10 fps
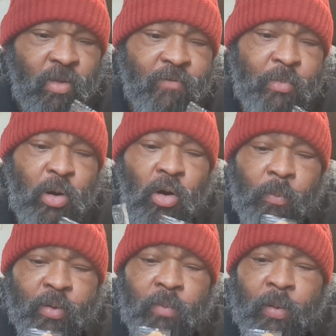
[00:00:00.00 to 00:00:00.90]
If I'm gonna
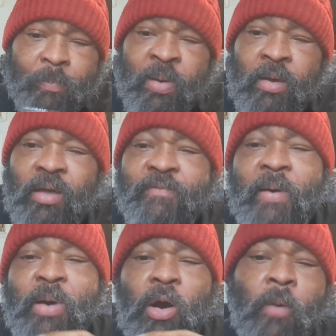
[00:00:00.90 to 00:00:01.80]
open up a pick, if
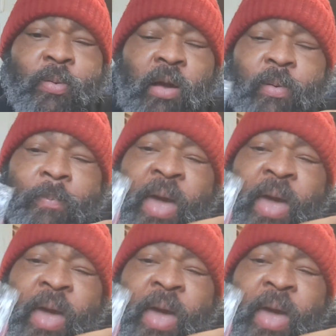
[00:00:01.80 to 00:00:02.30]
I'm gonna open up a